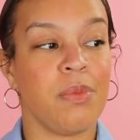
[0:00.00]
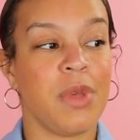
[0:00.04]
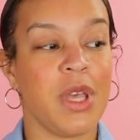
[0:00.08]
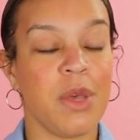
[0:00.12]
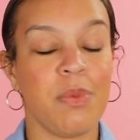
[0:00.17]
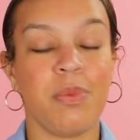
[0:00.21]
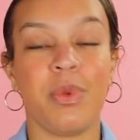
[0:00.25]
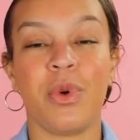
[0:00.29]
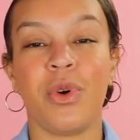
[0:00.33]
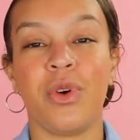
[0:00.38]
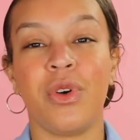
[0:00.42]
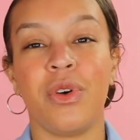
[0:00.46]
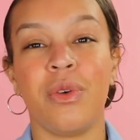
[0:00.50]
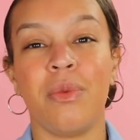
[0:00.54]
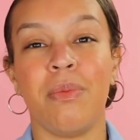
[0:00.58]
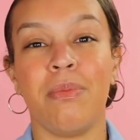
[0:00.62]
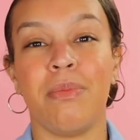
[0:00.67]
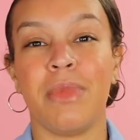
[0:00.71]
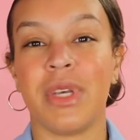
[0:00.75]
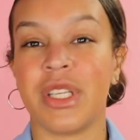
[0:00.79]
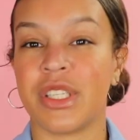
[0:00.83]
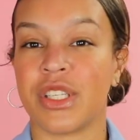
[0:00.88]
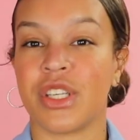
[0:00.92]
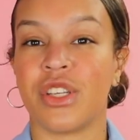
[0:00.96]
people
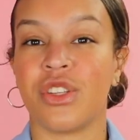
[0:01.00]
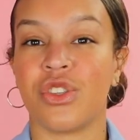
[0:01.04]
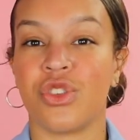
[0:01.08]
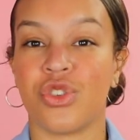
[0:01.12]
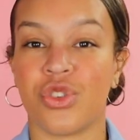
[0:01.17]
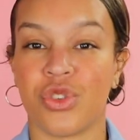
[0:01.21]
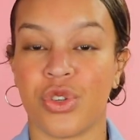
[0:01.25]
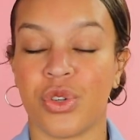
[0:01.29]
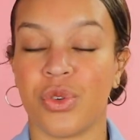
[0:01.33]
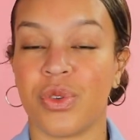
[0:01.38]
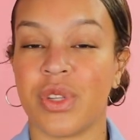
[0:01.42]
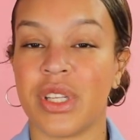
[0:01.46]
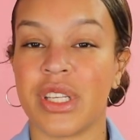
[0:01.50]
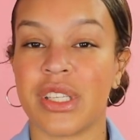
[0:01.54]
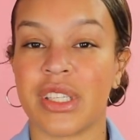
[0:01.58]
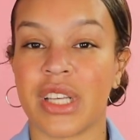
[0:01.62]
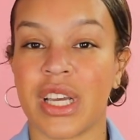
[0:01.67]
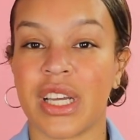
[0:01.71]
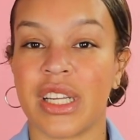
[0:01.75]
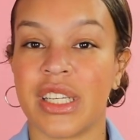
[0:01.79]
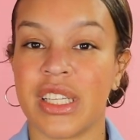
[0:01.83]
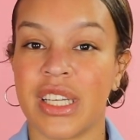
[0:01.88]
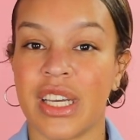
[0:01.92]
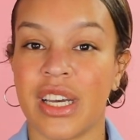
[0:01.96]
misconstrue this
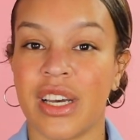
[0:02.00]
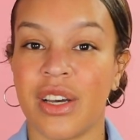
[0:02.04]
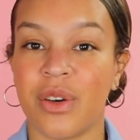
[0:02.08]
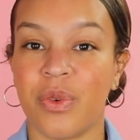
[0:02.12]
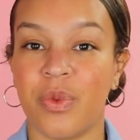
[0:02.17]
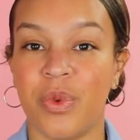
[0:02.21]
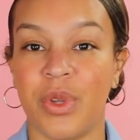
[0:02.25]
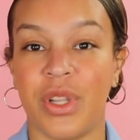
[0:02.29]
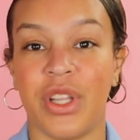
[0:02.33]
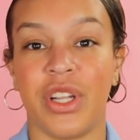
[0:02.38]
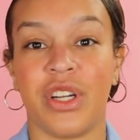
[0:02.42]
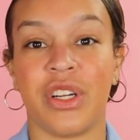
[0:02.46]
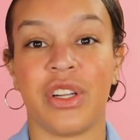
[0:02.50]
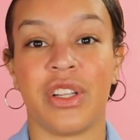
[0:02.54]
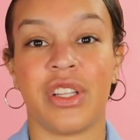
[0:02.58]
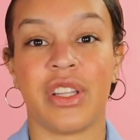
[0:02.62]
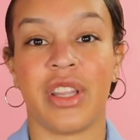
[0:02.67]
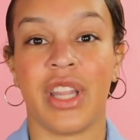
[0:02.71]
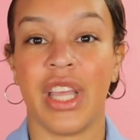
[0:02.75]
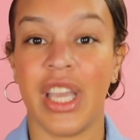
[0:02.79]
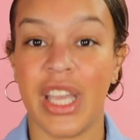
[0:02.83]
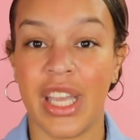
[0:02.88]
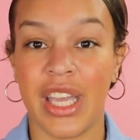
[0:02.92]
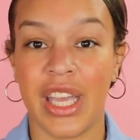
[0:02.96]
idea when they're
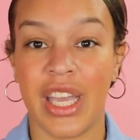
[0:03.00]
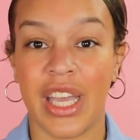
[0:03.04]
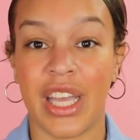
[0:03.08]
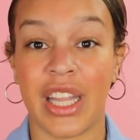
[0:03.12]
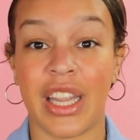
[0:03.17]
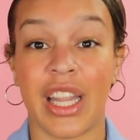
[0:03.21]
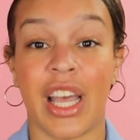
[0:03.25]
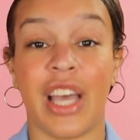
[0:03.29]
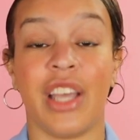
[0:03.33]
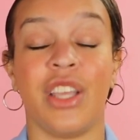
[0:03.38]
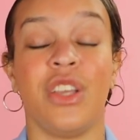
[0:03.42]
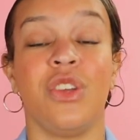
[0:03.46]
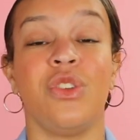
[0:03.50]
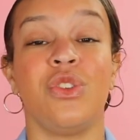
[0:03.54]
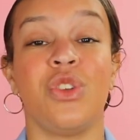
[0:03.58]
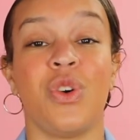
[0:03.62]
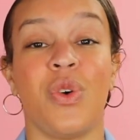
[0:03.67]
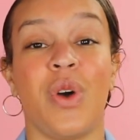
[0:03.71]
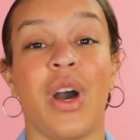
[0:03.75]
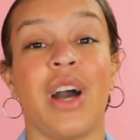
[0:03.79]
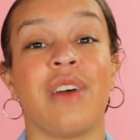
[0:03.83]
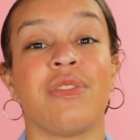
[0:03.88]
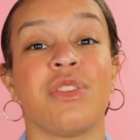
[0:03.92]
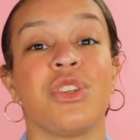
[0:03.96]
thinking that you
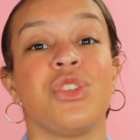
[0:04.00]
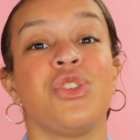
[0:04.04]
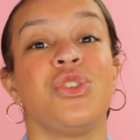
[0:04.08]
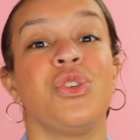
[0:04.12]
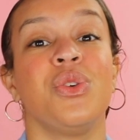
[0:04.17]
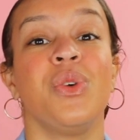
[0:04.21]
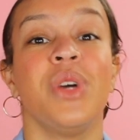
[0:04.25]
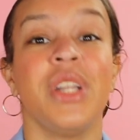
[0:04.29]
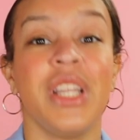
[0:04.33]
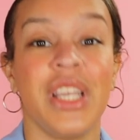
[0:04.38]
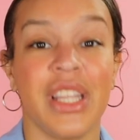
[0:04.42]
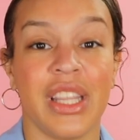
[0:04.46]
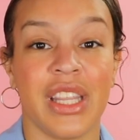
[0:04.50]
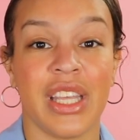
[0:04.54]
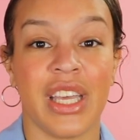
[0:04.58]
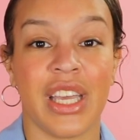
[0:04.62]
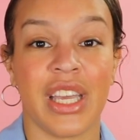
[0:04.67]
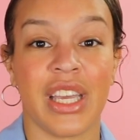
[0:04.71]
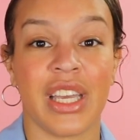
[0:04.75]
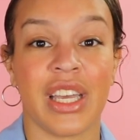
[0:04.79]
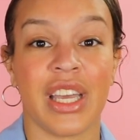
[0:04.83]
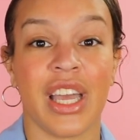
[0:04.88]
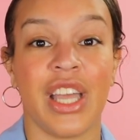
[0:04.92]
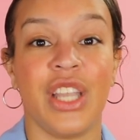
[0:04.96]
don't have to do
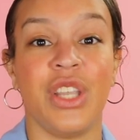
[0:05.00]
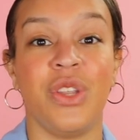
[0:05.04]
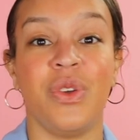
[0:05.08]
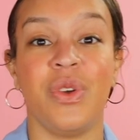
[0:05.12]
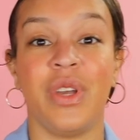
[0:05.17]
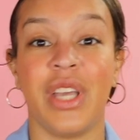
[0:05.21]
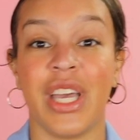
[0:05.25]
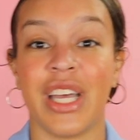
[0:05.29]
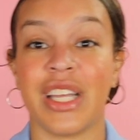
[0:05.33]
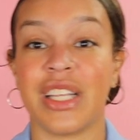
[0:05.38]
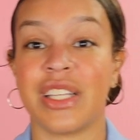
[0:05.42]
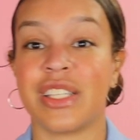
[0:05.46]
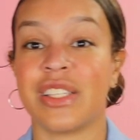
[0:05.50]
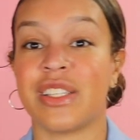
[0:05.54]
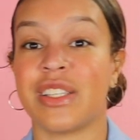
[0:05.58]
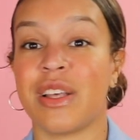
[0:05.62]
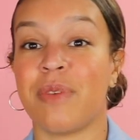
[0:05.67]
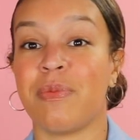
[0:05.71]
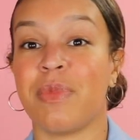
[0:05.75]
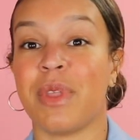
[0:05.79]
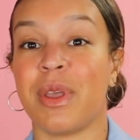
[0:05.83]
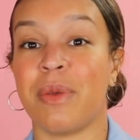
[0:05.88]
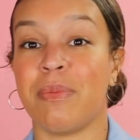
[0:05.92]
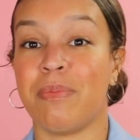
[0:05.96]
anything and you get
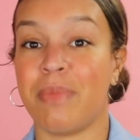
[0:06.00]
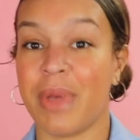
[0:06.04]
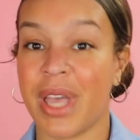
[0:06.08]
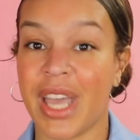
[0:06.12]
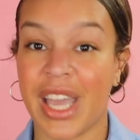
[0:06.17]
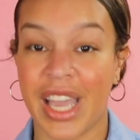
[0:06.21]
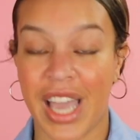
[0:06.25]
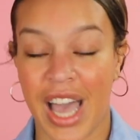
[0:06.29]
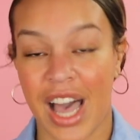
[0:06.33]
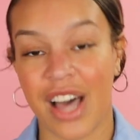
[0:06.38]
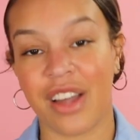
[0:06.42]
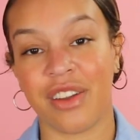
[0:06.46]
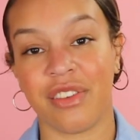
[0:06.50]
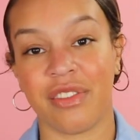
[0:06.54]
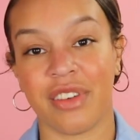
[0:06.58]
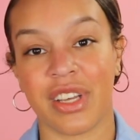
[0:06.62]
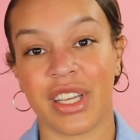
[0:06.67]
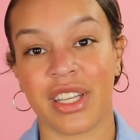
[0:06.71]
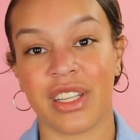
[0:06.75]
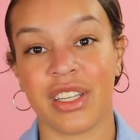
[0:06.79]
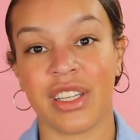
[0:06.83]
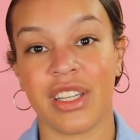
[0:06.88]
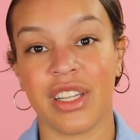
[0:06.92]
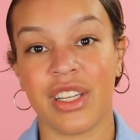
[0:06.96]
something big out of
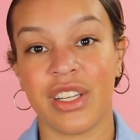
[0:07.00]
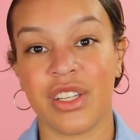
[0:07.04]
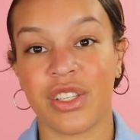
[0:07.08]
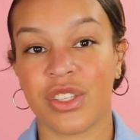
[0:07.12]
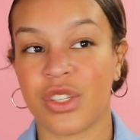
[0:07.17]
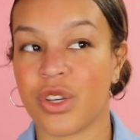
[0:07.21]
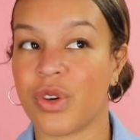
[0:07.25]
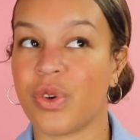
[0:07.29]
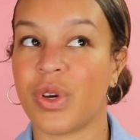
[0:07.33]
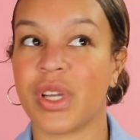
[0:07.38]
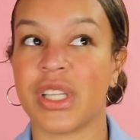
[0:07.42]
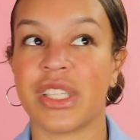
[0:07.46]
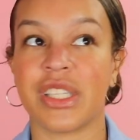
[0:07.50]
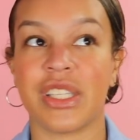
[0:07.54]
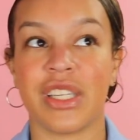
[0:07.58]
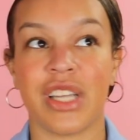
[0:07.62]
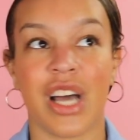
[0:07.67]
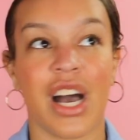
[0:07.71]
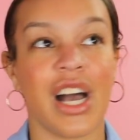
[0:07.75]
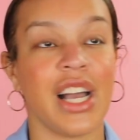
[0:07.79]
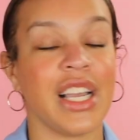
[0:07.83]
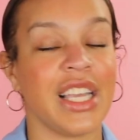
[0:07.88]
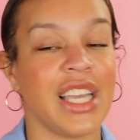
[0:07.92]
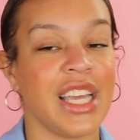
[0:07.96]
it. So, it's
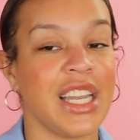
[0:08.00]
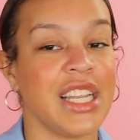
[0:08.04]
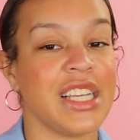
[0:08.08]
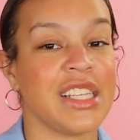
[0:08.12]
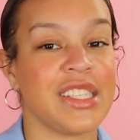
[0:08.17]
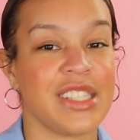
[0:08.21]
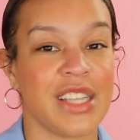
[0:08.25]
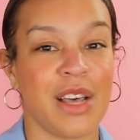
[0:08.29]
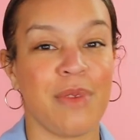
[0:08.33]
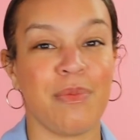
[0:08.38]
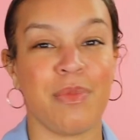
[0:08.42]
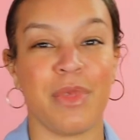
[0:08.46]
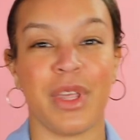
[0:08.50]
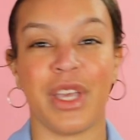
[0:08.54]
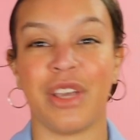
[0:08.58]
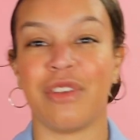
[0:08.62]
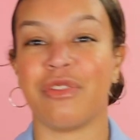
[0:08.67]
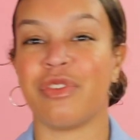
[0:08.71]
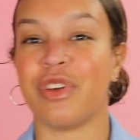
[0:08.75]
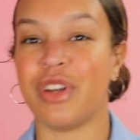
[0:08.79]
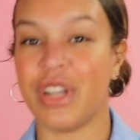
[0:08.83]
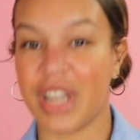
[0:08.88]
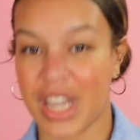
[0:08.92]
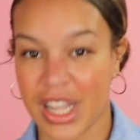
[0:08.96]
not getting
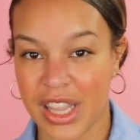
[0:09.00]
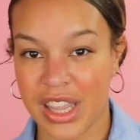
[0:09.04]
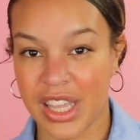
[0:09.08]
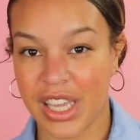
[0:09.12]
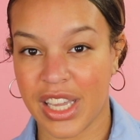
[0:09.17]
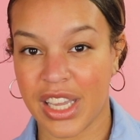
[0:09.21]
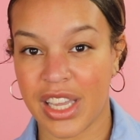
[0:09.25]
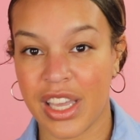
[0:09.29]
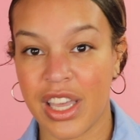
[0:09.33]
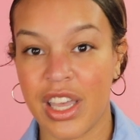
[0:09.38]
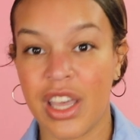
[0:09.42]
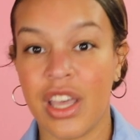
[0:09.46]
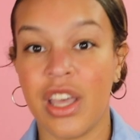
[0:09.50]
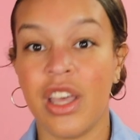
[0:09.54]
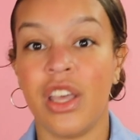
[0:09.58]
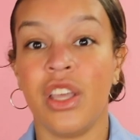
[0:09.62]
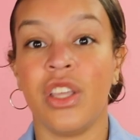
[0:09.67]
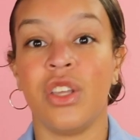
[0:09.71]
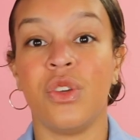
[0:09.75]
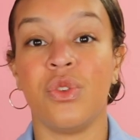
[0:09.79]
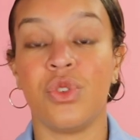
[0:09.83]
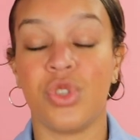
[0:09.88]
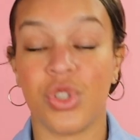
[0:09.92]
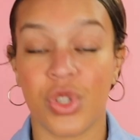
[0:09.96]
something for nothing
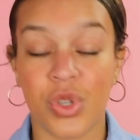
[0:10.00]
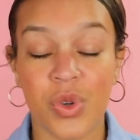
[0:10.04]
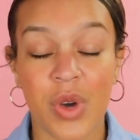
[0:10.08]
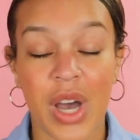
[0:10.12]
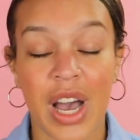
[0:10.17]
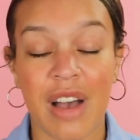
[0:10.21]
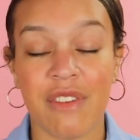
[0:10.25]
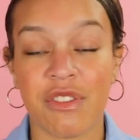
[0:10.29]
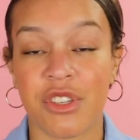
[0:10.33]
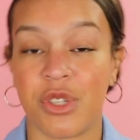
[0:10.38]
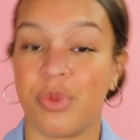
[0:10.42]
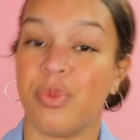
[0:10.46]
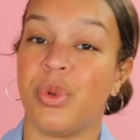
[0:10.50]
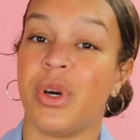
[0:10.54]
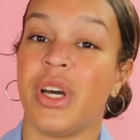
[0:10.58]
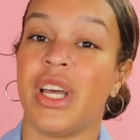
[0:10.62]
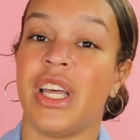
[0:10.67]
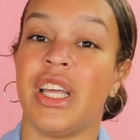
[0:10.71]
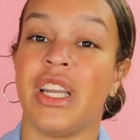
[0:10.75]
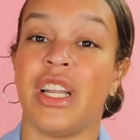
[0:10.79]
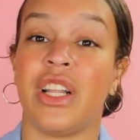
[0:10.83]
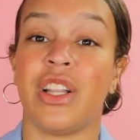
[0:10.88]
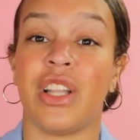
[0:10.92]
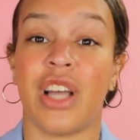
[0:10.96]
you do have to
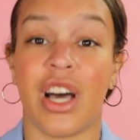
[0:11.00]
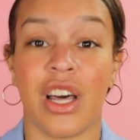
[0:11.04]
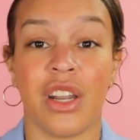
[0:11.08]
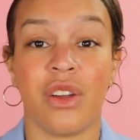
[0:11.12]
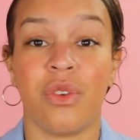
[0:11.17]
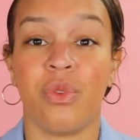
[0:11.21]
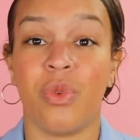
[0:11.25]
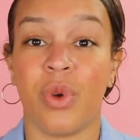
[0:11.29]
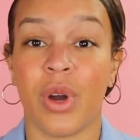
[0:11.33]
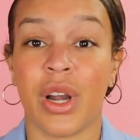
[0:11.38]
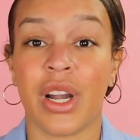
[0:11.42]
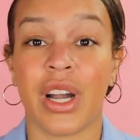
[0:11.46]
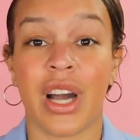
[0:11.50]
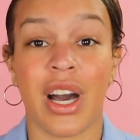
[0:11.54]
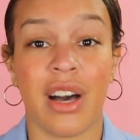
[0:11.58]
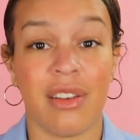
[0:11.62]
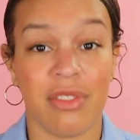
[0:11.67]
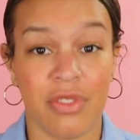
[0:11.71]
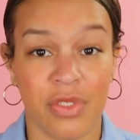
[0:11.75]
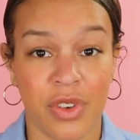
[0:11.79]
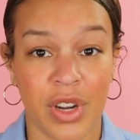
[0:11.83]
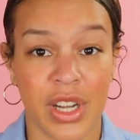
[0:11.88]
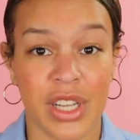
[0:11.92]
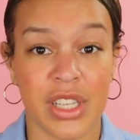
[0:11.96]
put in a lot of work
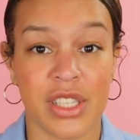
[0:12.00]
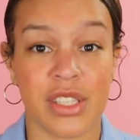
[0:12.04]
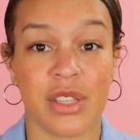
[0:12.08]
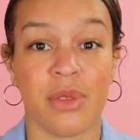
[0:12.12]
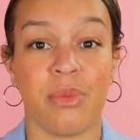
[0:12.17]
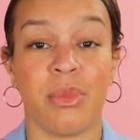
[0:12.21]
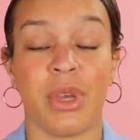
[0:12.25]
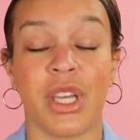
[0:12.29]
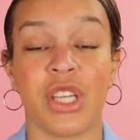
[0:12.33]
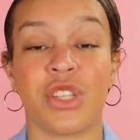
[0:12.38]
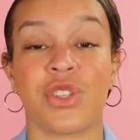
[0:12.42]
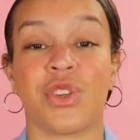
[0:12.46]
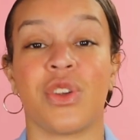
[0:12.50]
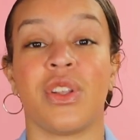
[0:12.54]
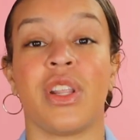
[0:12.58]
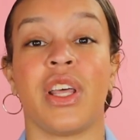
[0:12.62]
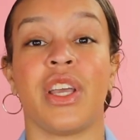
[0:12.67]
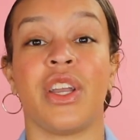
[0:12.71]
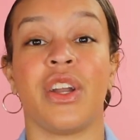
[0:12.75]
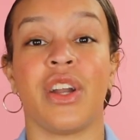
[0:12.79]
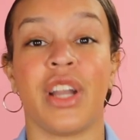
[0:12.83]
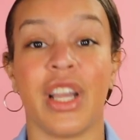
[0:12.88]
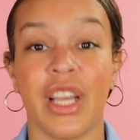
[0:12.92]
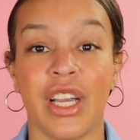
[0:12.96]
up front to make sure
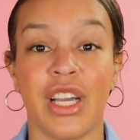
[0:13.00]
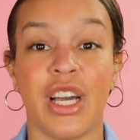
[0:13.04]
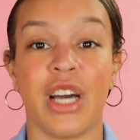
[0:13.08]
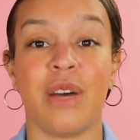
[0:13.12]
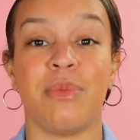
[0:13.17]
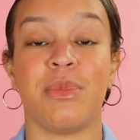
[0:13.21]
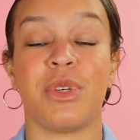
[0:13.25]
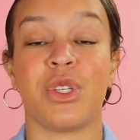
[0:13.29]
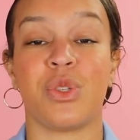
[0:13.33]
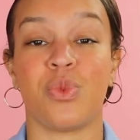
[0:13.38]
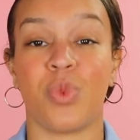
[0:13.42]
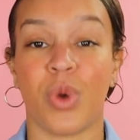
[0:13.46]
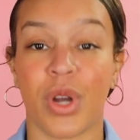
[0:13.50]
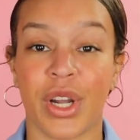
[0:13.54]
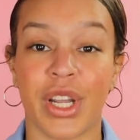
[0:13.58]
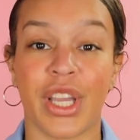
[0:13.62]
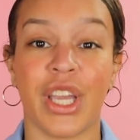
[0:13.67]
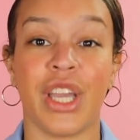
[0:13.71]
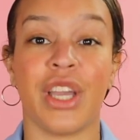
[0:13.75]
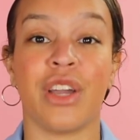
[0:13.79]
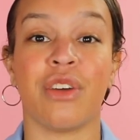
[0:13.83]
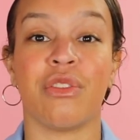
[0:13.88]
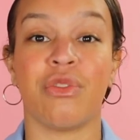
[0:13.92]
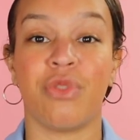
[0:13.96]
that your income is
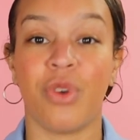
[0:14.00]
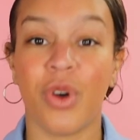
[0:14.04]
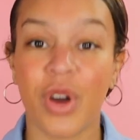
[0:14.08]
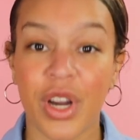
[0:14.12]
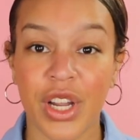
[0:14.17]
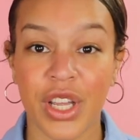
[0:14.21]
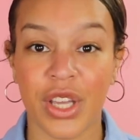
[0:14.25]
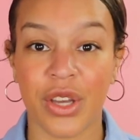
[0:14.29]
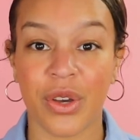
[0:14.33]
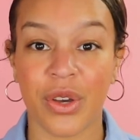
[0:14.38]
working for